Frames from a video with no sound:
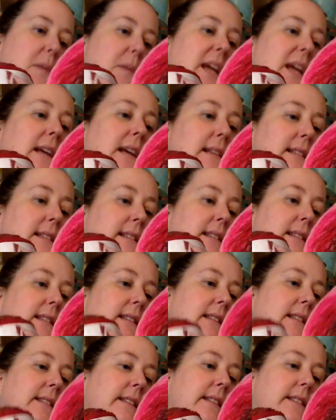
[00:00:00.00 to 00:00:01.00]
pinks.
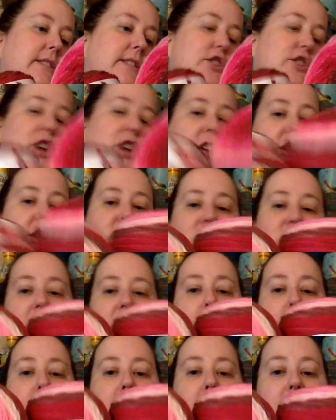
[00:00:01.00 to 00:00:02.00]
This is Cherry
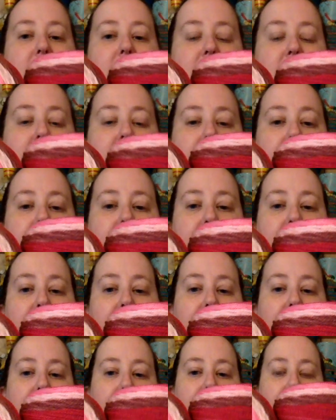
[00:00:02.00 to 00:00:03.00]
Chip.
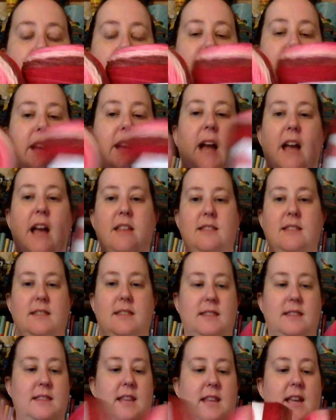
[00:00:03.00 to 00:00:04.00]
And I love it. I
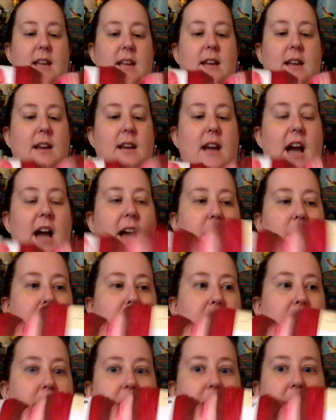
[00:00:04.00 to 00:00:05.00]
think I
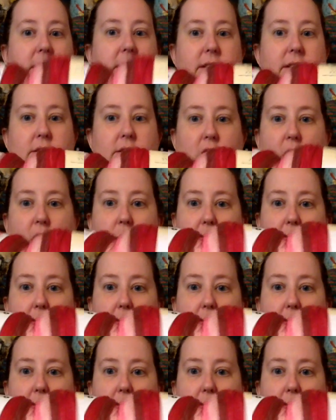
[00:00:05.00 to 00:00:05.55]
might make a star